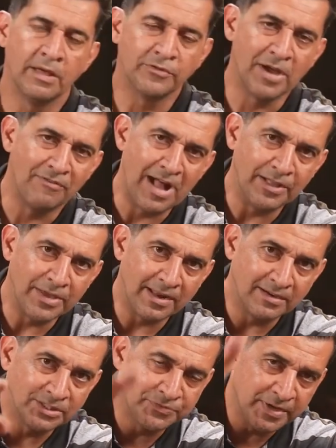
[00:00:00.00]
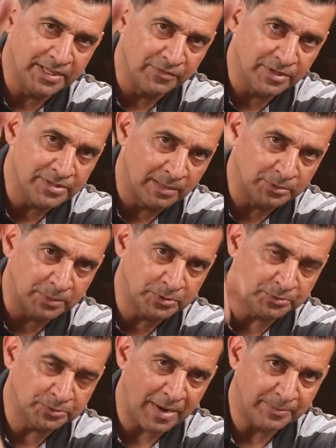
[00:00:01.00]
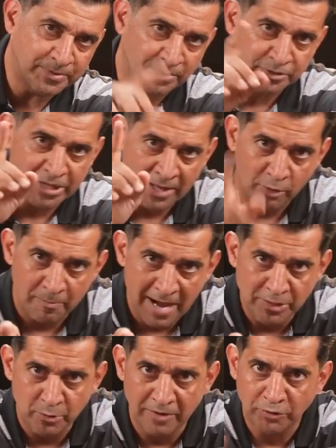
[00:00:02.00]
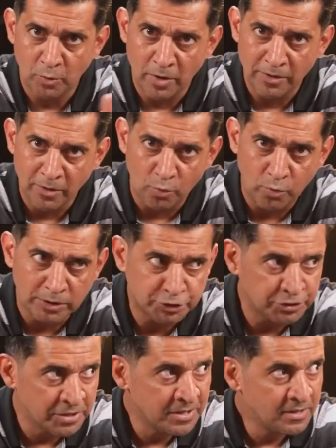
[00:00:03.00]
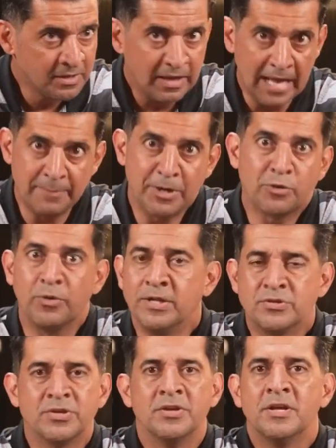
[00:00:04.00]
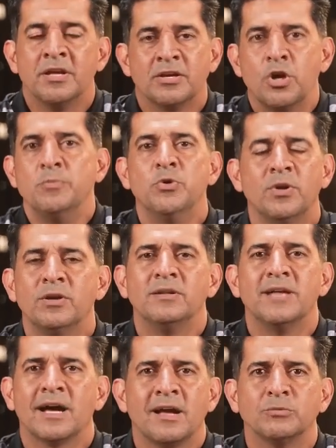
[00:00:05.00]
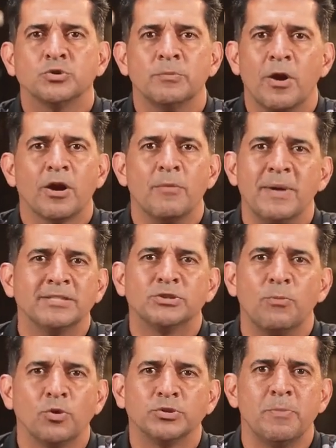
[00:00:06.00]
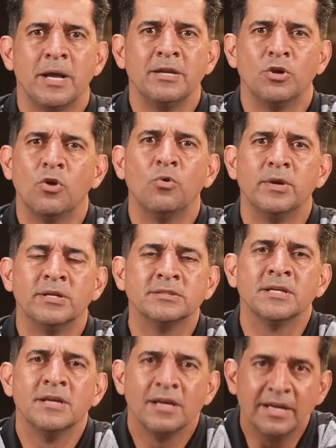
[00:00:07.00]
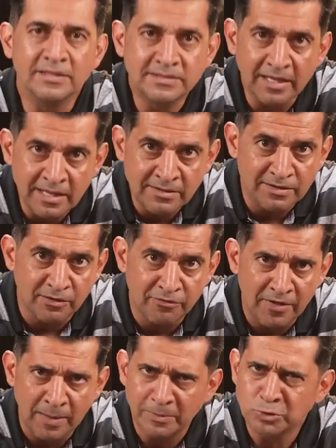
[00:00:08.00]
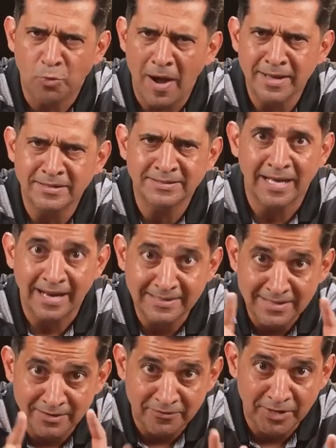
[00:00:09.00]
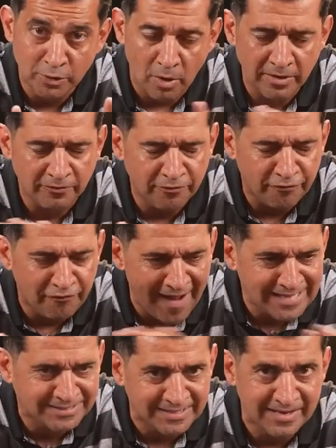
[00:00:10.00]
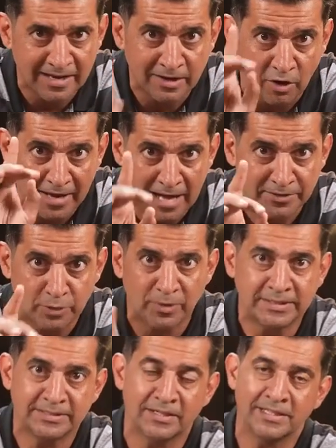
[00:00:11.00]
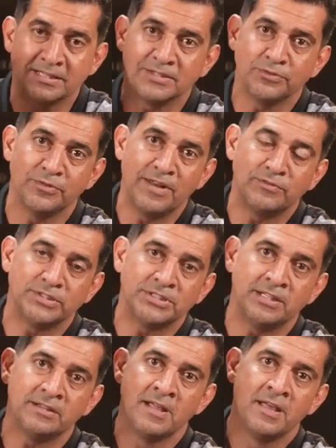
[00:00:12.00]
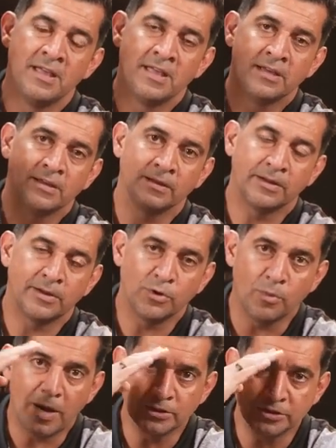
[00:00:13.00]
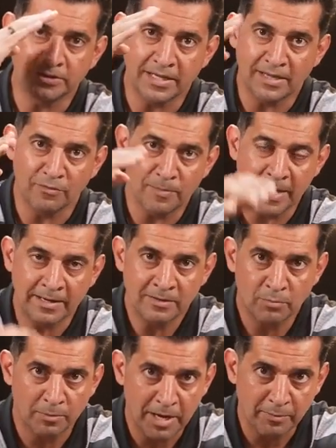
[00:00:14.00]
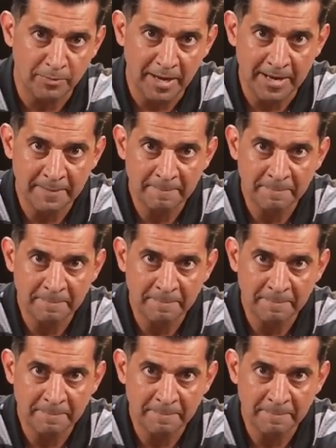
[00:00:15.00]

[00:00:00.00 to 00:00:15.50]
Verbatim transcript: If you got value out of this video, give it a thumbs up, subscribe to the channel. And by the way, if you want to know which immigrant community that comes to America makes the most money, you know who it is? It's Indian families. Why is that? I did a video on it. Fascinating on how they raise their kids. If you've never seen it, click here to watch it. Take care, everybody. Bye-bye, bye-bye.